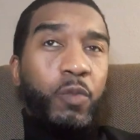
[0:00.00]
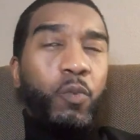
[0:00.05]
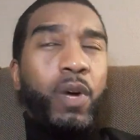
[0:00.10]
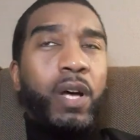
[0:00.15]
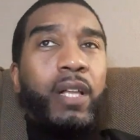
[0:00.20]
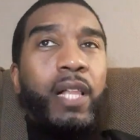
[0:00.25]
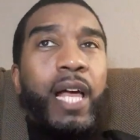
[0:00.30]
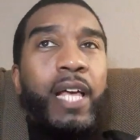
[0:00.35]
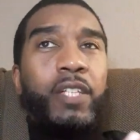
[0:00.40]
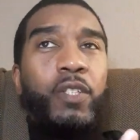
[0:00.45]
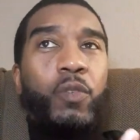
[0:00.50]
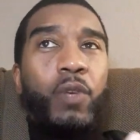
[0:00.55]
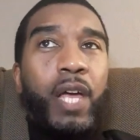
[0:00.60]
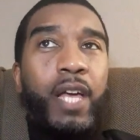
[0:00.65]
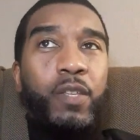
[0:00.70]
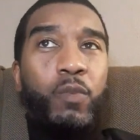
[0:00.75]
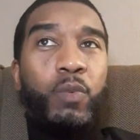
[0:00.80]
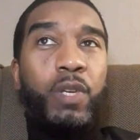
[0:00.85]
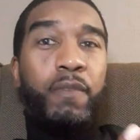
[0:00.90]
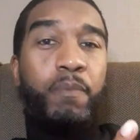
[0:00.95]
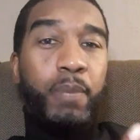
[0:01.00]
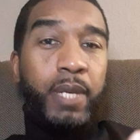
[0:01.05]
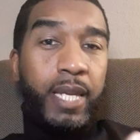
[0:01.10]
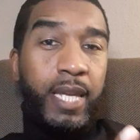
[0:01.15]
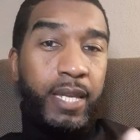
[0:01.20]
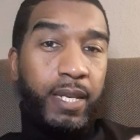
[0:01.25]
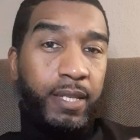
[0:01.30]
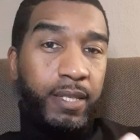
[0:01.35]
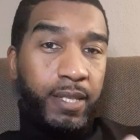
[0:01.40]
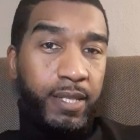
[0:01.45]
Well, as we
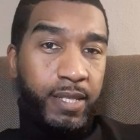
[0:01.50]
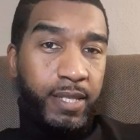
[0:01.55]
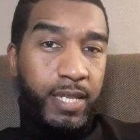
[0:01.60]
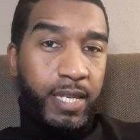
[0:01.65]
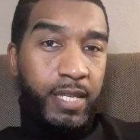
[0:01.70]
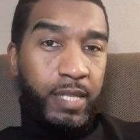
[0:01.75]
beginning to see,